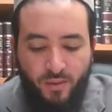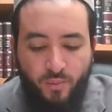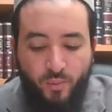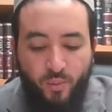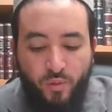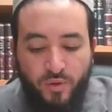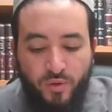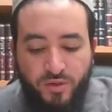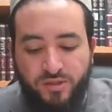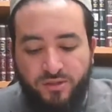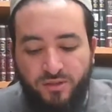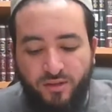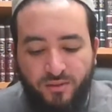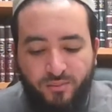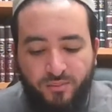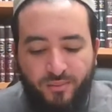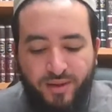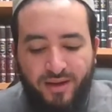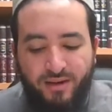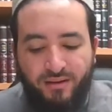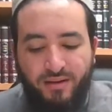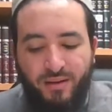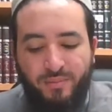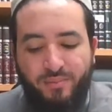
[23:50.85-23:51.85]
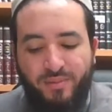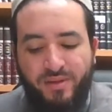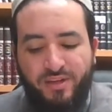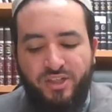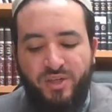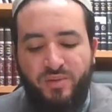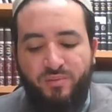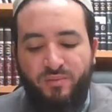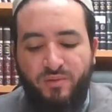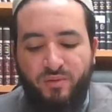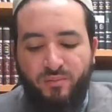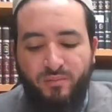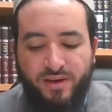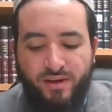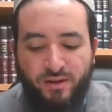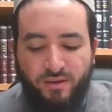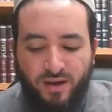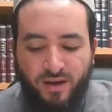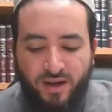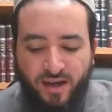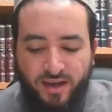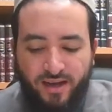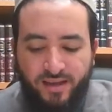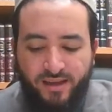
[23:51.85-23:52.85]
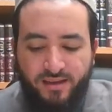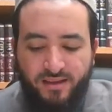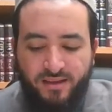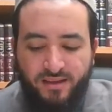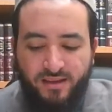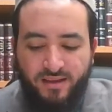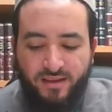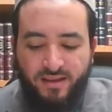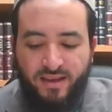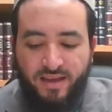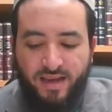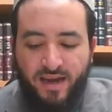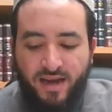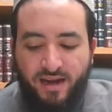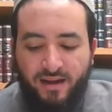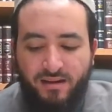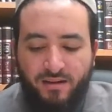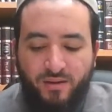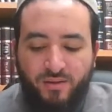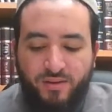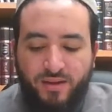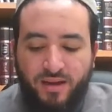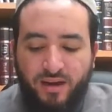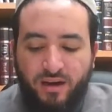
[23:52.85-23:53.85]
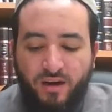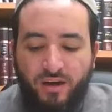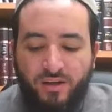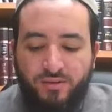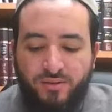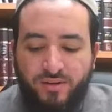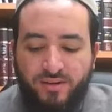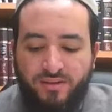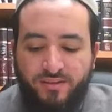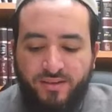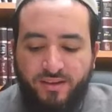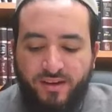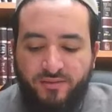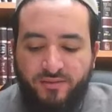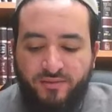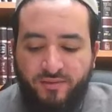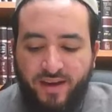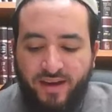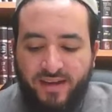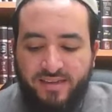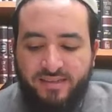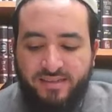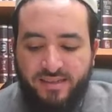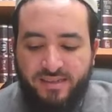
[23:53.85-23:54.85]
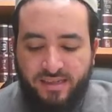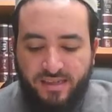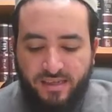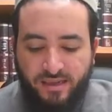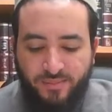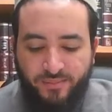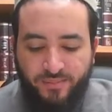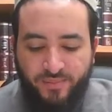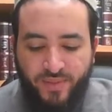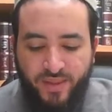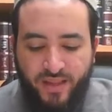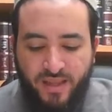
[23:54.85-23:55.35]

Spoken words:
was taught by Rabbi Shimon Bar Yochai around 135 CE.